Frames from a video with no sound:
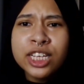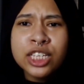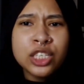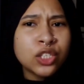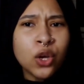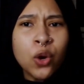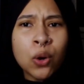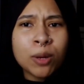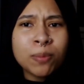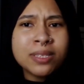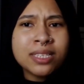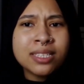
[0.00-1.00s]
so
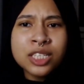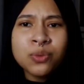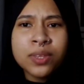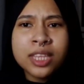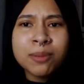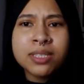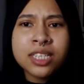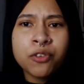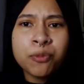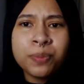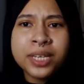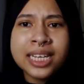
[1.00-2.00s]
obsessed with
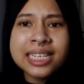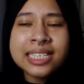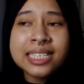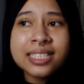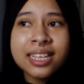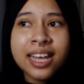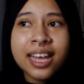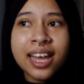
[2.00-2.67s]
himself, because